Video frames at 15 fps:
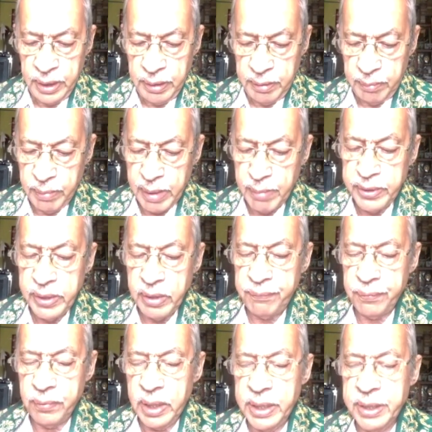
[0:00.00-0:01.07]
memory of
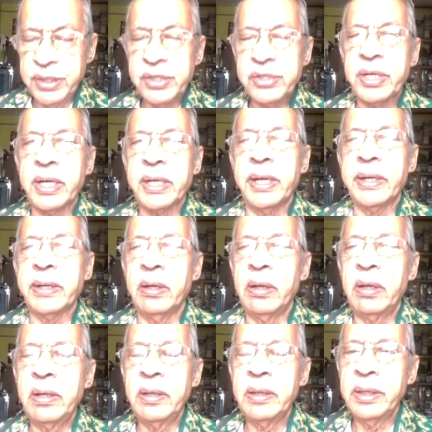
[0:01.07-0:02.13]
World Register
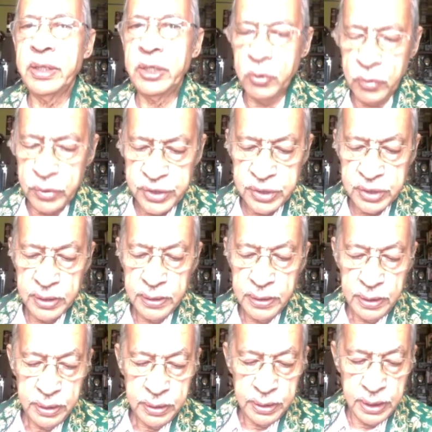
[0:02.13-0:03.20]
catalog in which
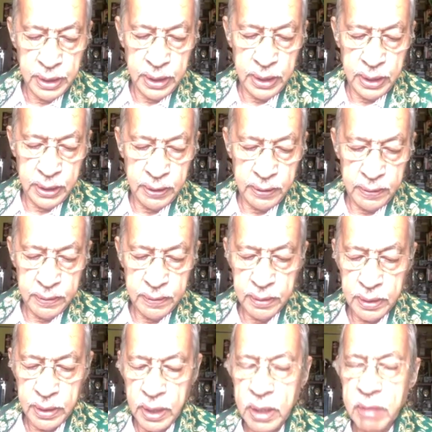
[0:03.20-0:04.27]
the
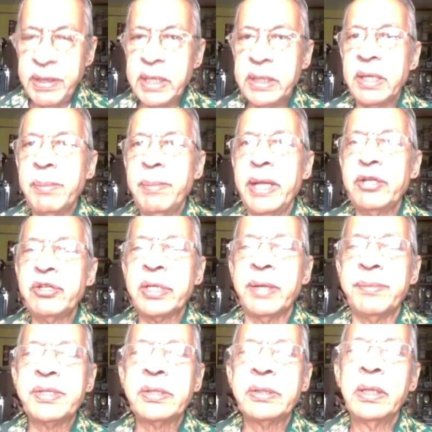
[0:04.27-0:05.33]
Rig Veda
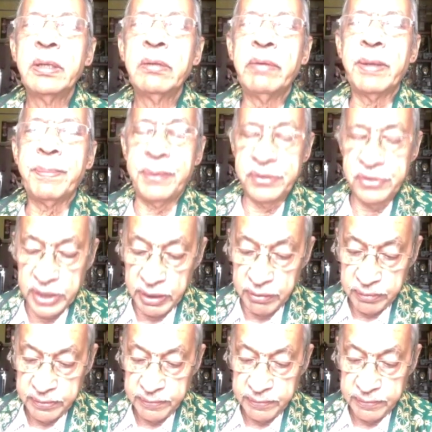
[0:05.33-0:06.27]
manuscripts were preserved.